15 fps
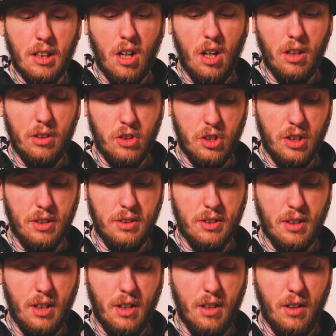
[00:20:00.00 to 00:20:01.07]

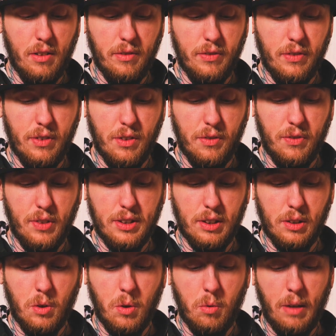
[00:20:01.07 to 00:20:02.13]
conscious of the
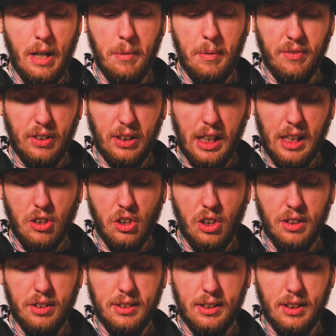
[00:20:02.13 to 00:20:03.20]
physical
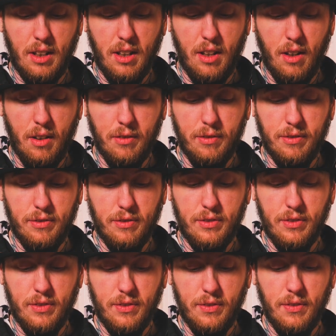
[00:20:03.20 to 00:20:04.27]
ramifications of
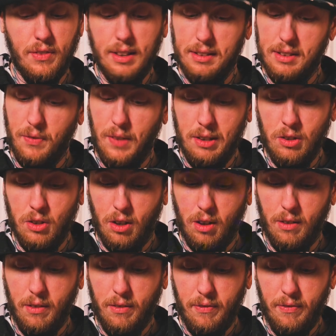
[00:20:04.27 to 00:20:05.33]
this
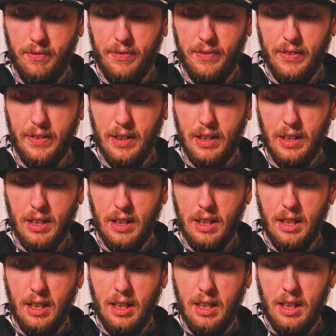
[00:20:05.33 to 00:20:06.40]
venture.
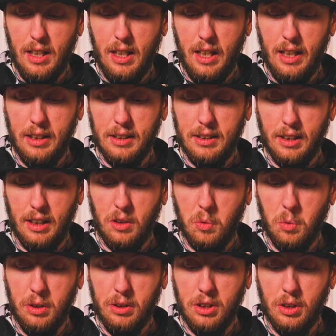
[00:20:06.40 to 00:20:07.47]
And it's like
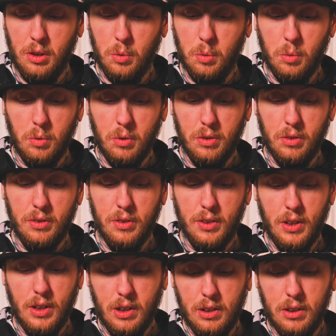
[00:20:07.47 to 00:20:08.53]
once you
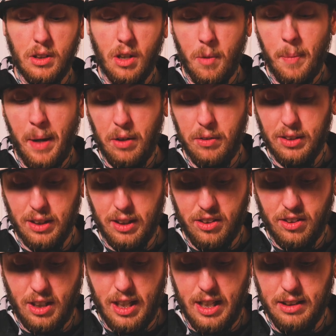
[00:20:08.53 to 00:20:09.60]
come out the
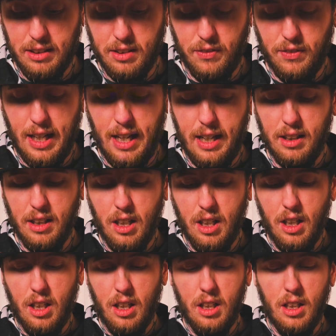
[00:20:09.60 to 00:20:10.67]
other end of that,
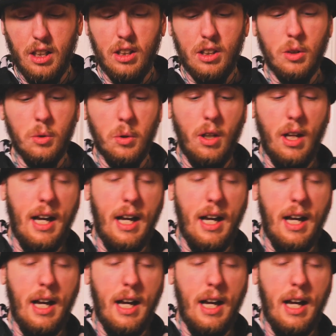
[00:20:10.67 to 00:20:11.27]
you will